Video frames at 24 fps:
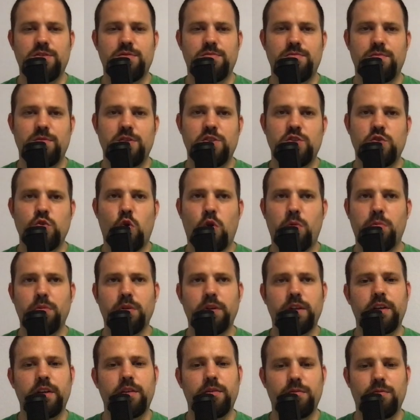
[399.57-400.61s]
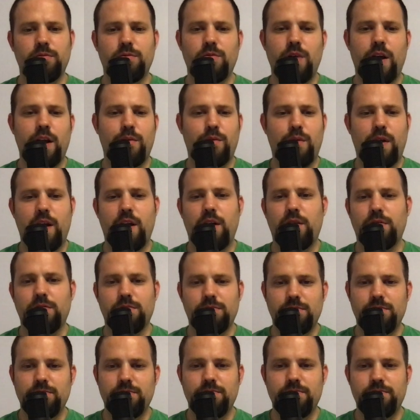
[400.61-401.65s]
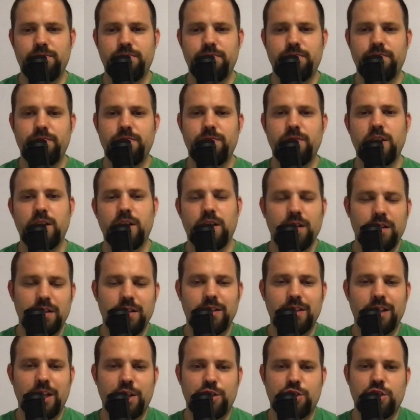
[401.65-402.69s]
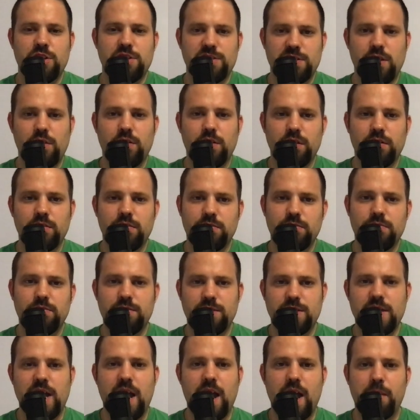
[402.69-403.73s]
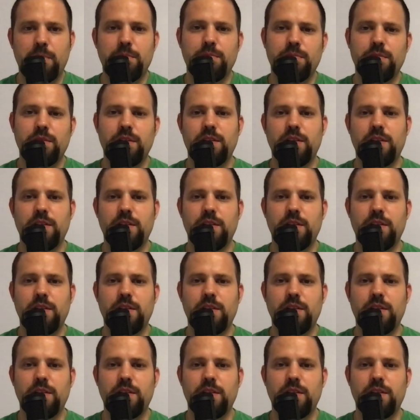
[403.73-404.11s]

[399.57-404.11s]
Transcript: normally right around the Legend of Zelda time.